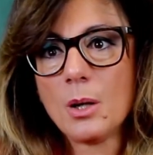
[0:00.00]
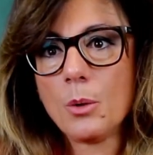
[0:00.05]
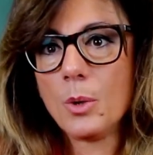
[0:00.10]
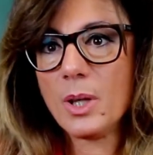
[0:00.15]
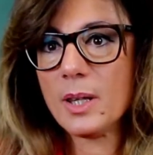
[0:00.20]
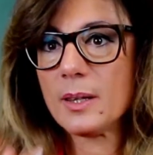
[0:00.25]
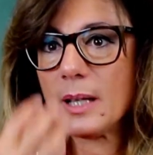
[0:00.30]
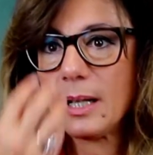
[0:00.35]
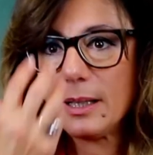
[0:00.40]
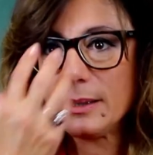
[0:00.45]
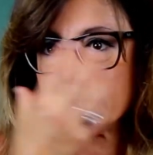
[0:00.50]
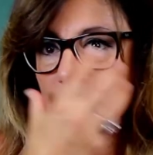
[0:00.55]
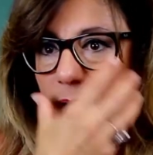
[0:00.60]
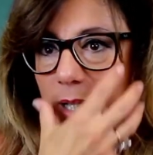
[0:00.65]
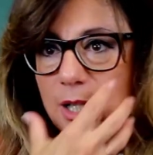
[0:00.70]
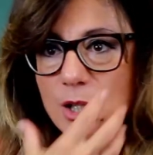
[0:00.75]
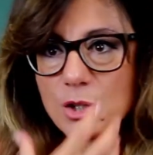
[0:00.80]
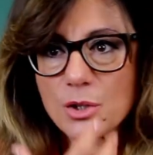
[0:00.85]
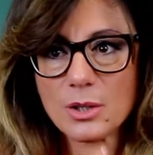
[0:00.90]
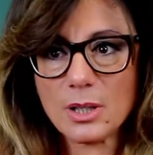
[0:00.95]
with
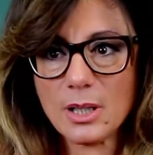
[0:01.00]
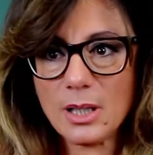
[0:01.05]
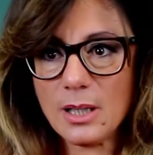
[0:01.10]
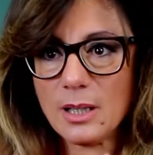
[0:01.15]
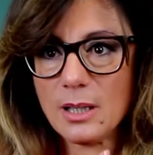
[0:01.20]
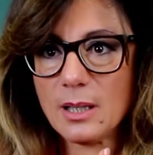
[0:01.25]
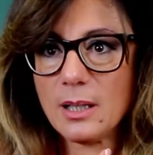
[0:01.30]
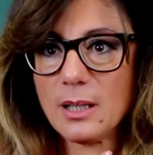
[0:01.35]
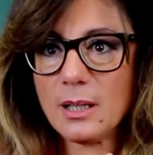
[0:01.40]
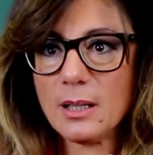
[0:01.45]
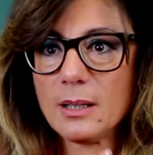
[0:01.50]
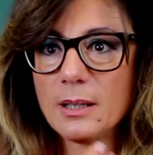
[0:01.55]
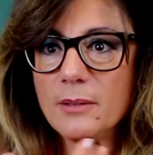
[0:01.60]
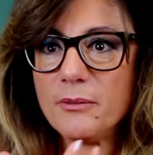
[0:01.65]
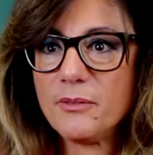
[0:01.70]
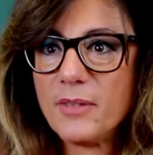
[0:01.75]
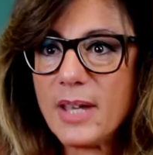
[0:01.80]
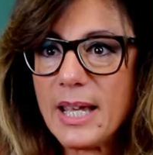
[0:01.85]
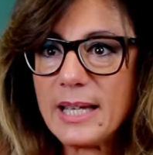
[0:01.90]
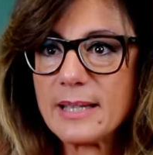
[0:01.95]
alteration in uh, the
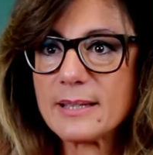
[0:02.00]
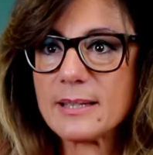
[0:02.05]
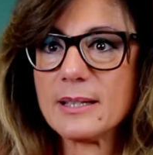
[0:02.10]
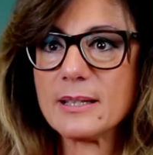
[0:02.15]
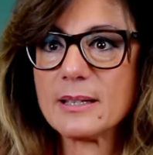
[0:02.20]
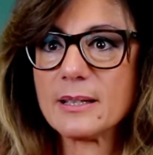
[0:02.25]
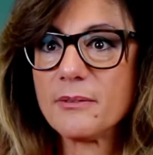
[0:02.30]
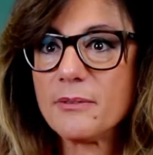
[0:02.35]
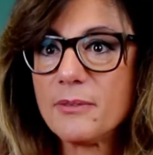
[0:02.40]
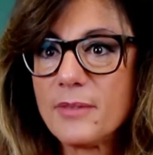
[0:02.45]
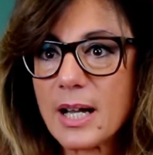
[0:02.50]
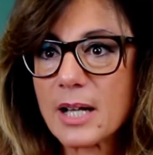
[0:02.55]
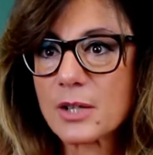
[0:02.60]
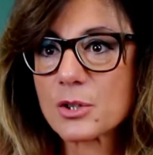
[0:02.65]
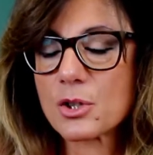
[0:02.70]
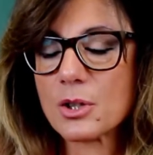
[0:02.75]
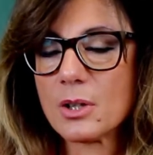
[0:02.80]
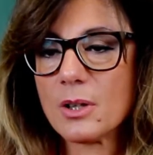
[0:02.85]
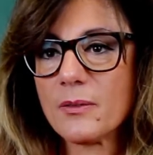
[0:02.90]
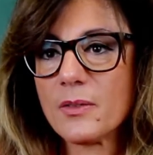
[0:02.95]
face, in the
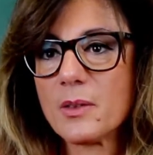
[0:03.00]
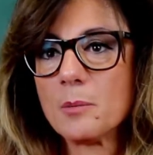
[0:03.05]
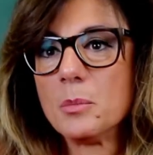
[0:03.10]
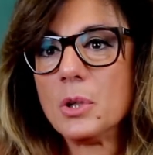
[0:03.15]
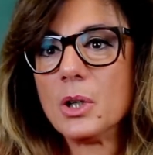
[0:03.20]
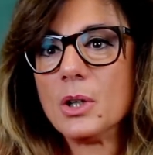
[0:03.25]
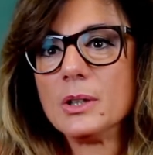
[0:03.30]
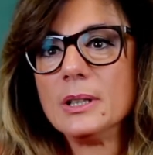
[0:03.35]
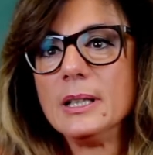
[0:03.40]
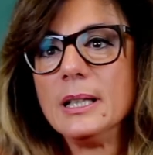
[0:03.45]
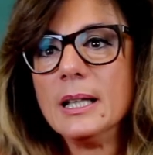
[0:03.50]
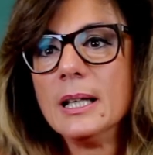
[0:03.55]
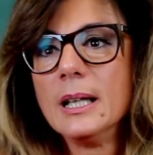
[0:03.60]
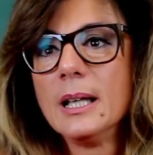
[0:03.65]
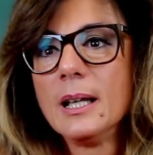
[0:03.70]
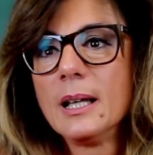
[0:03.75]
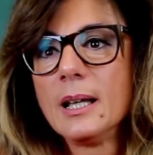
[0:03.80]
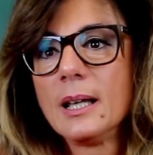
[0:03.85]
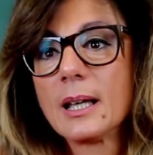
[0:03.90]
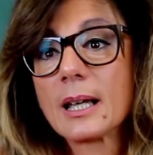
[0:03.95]
function of the body,
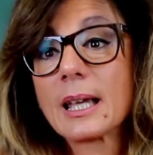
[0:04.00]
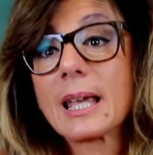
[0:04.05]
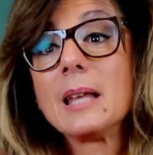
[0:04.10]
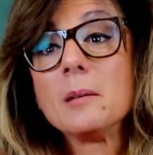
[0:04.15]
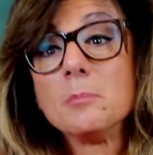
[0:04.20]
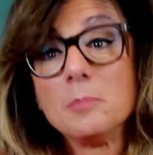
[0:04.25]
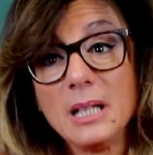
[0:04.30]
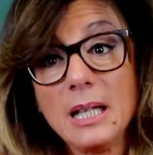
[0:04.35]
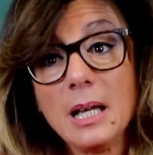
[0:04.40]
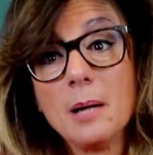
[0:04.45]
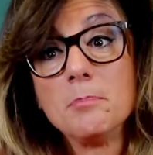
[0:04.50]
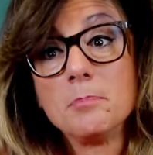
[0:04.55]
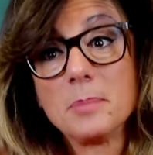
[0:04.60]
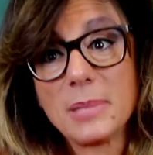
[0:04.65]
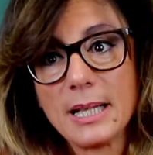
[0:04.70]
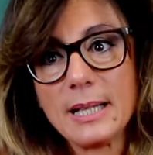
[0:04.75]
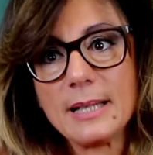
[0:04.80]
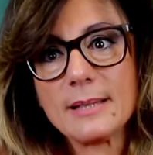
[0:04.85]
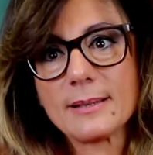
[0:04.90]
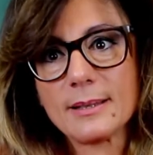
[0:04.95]
can be
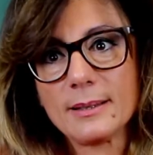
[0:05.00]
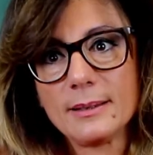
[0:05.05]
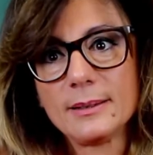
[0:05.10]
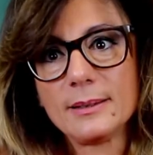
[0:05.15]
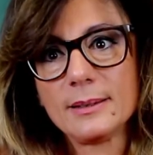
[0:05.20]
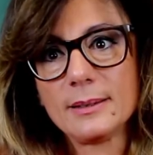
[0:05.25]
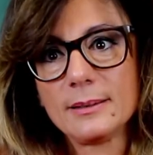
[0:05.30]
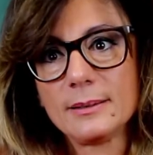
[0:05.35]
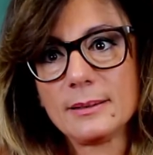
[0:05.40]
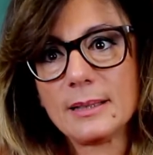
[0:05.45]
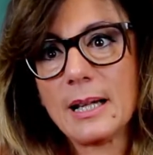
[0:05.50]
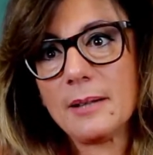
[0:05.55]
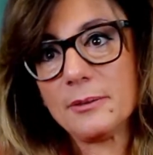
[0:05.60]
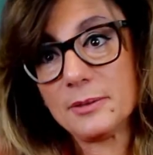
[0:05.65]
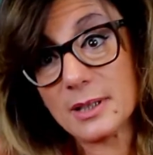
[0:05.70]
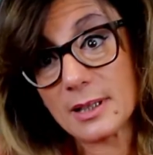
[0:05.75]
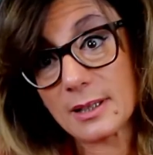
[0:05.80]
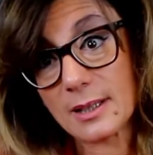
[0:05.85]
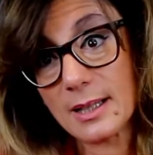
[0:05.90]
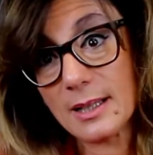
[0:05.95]
unpleasant
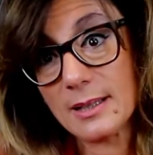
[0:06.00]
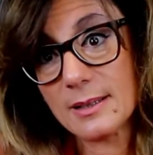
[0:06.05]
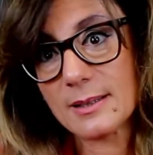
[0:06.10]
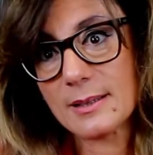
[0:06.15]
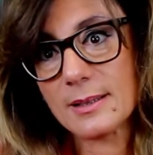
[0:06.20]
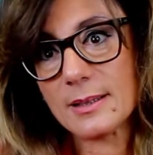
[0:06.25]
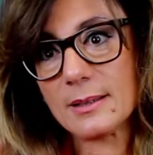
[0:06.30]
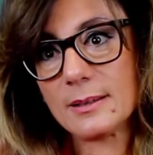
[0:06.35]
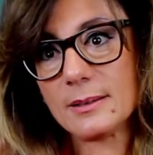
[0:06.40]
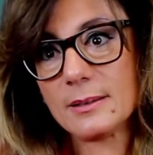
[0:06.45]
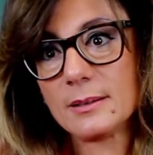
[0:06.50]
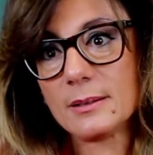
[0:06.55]
after cancer.